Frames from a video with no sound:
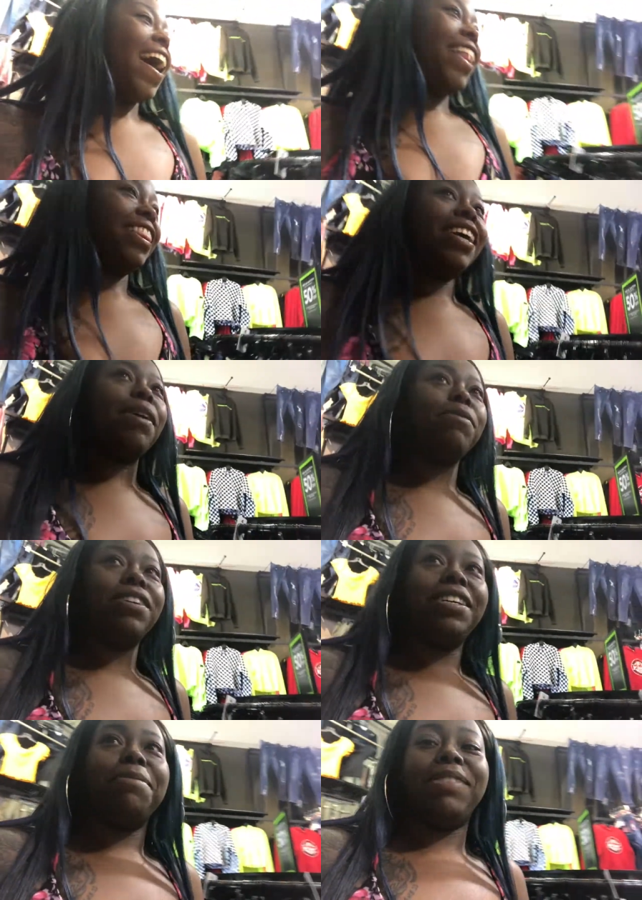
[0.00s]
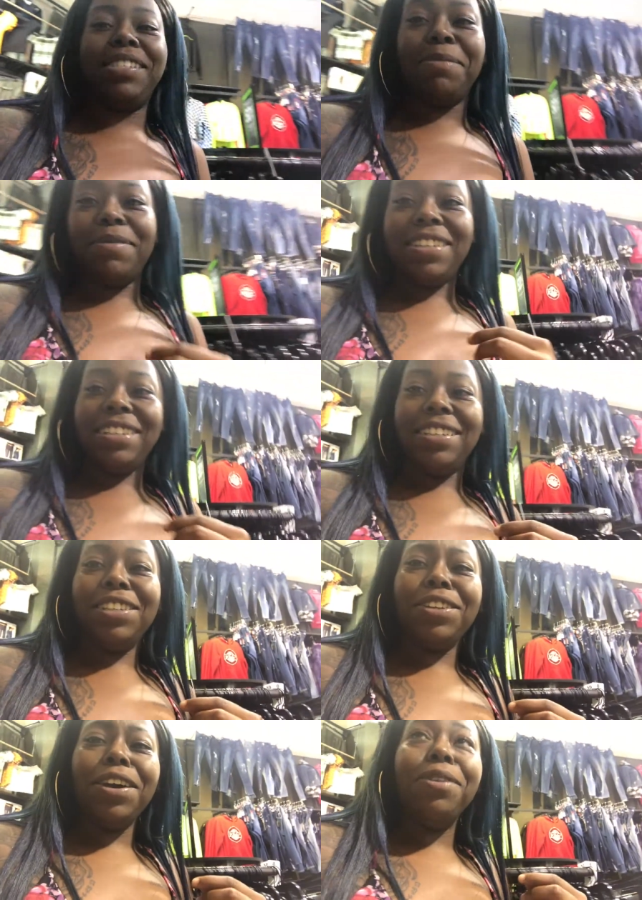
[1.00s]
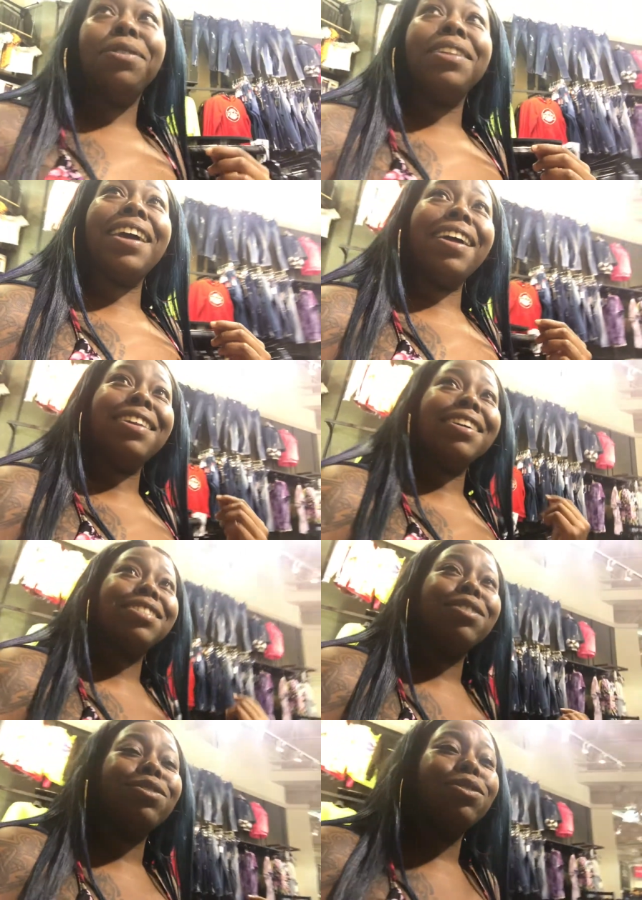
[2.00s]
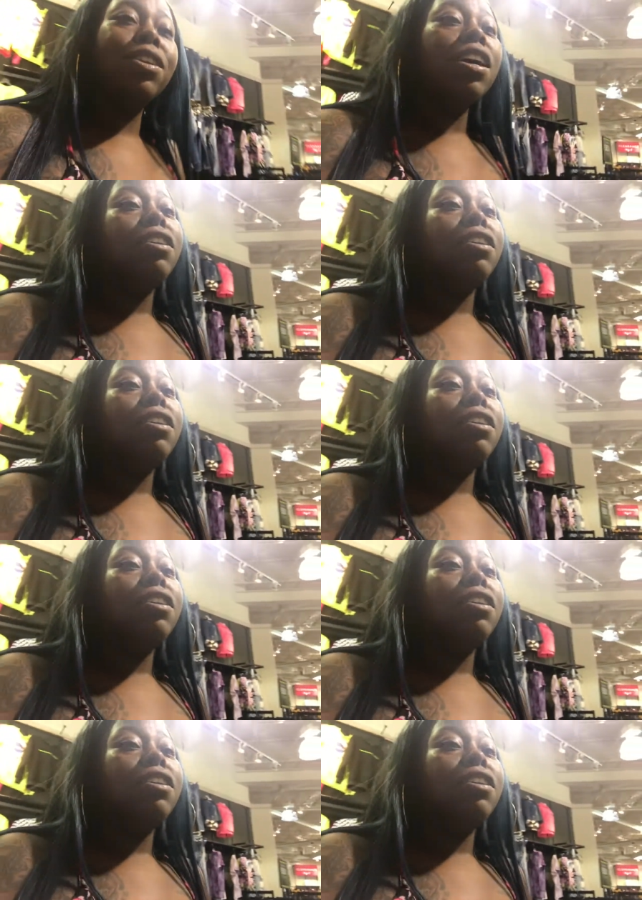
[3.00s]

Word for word: I think I'm gonna get me something. You know, they got nice little.